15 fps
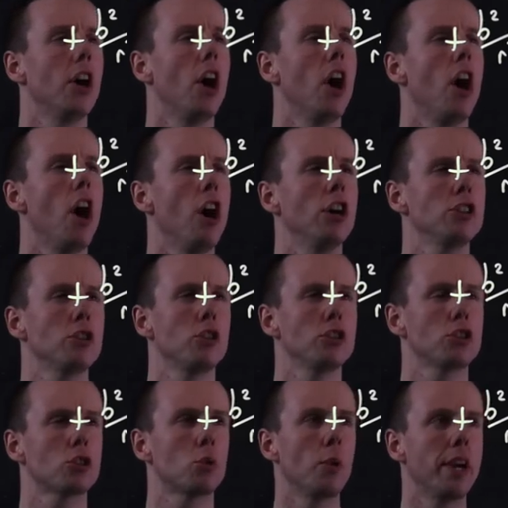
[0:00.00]
r dot
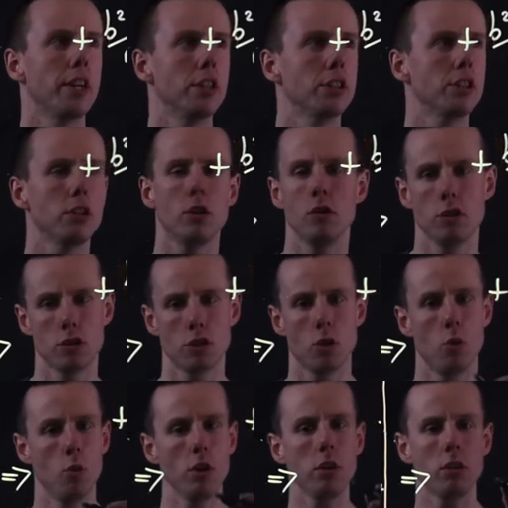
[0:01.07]
squared on its
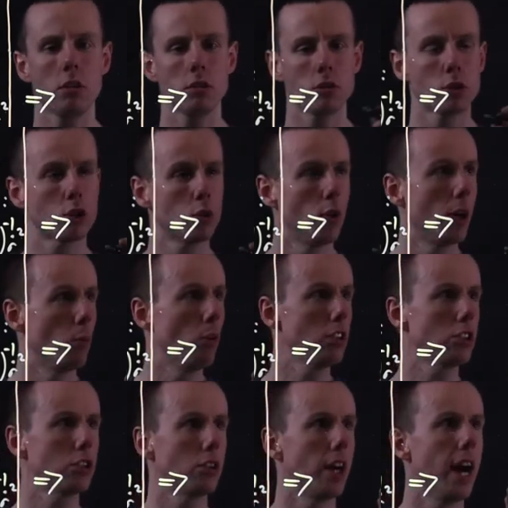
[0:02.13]
own. So I
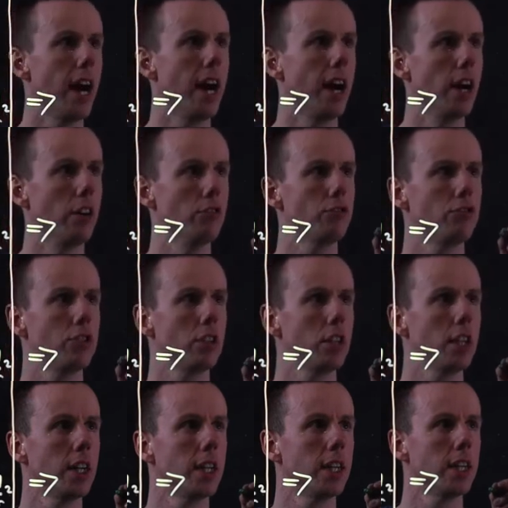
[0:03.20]
want to have,
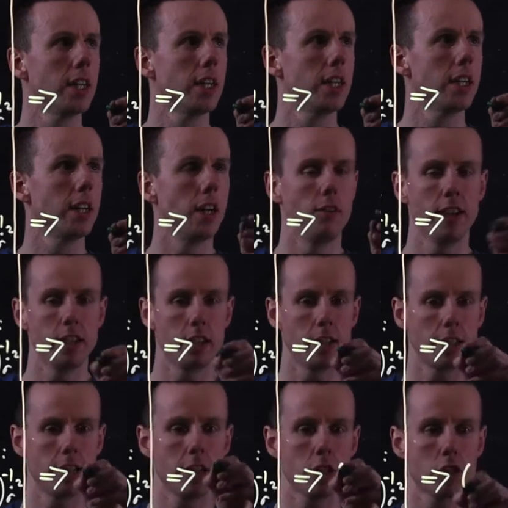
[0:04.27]
I'll write it like
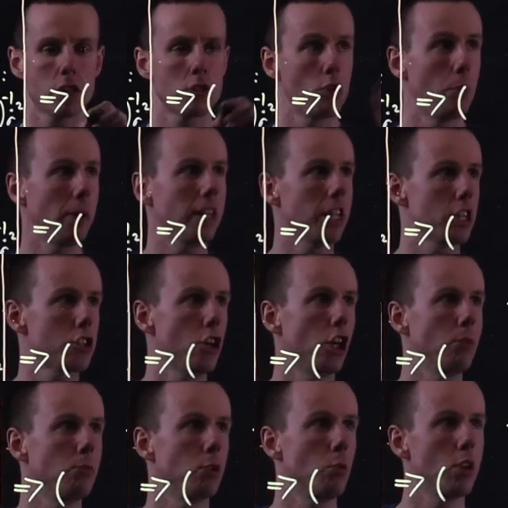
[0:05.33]
this, so I'll bring this
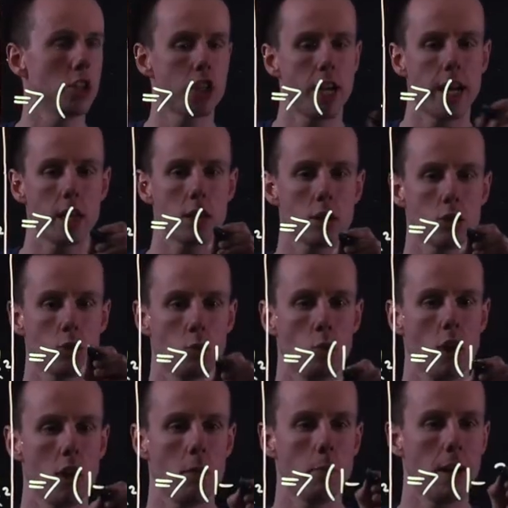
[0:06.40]
term to one side, so
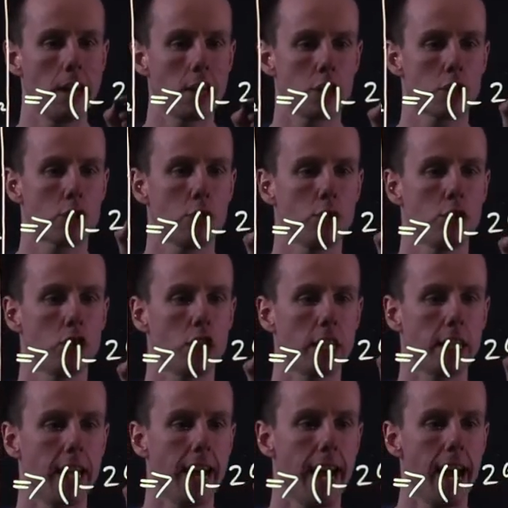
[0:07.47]
1 minus
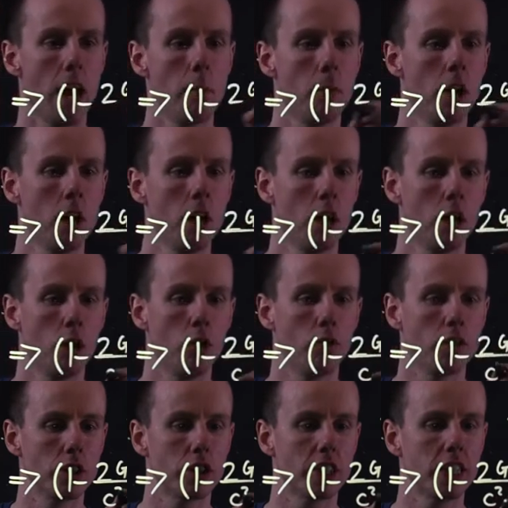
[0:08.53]
2gm
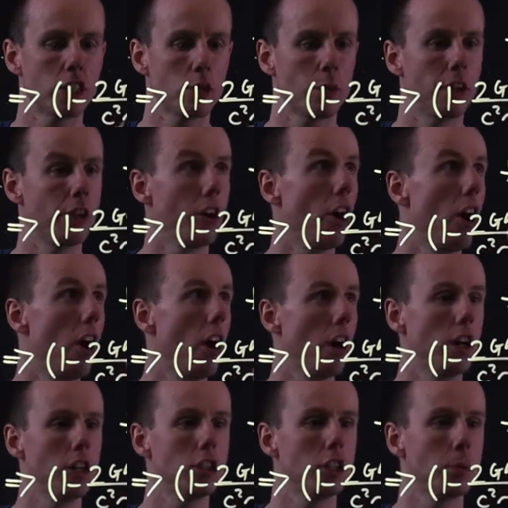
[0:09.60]
over c squared
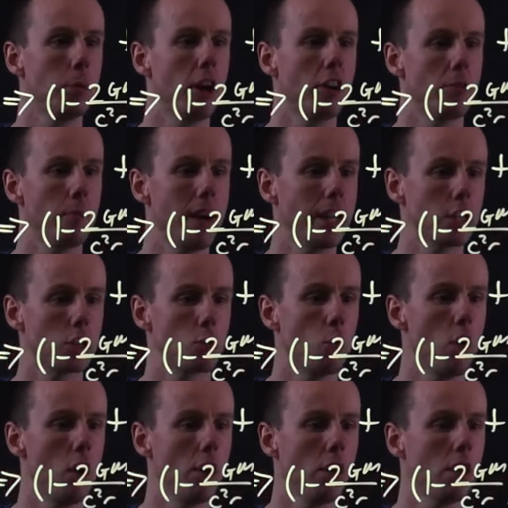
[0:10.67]
r to the power of
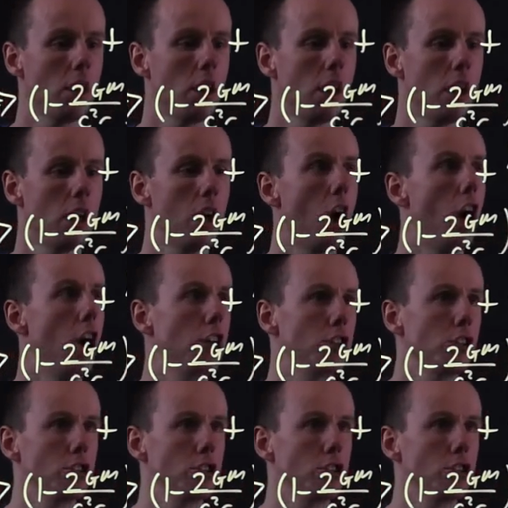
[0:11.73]
-1 r dot